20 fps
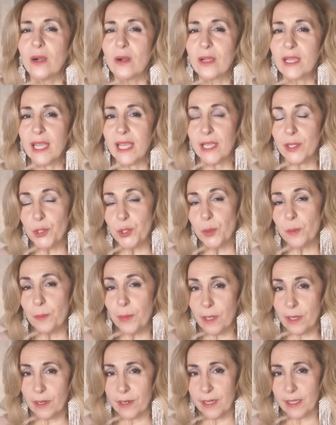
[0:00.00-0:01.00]
Okay, you
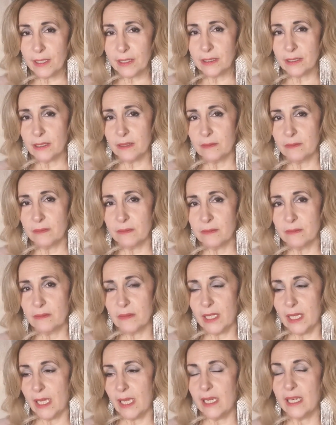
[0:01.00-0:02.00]
burn it
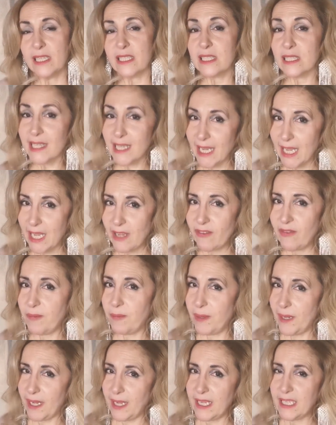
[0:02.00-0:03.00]
in a
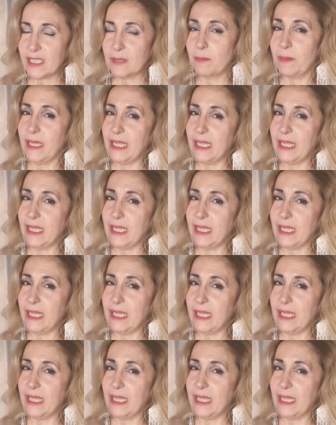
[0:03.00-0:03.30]
safe place,